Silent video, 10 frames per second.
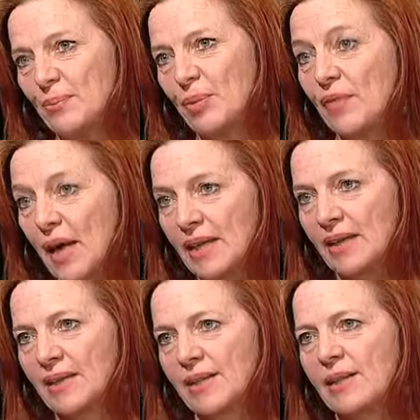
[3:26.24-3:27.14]

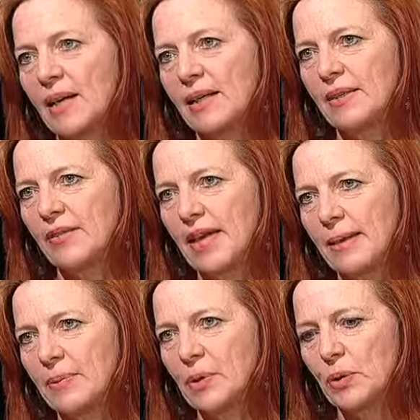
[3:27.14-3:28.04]
providing this kind of
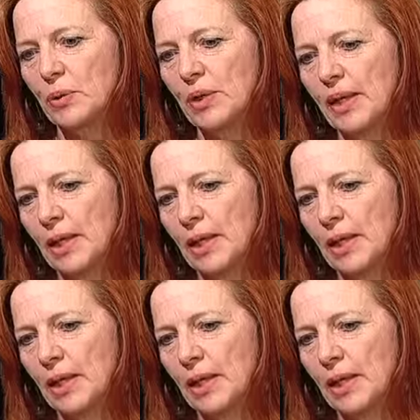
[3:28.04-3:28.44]
capital